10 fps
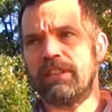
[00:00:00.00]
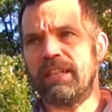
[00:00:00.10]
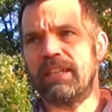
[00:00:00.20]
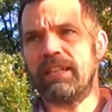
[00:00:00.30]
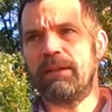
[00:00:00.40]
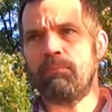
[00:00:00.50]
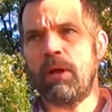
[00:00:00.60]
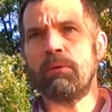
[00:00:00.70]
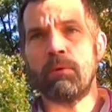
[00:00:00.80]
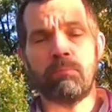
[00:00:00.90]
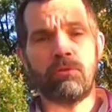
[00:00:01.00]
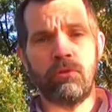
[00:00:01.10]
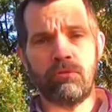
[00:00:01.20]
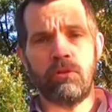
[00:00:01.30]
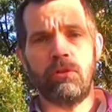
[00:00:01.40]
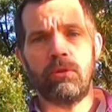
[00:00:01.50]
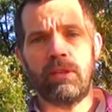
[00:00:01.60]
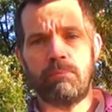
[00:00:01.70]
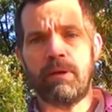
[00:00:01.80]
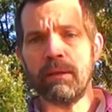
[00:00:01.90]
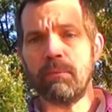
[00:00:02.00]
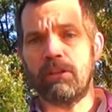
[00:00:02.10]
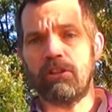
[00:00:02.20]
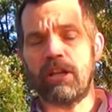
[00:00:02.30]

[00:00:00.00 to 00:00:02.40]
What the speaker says: I will prove to you that the Bible is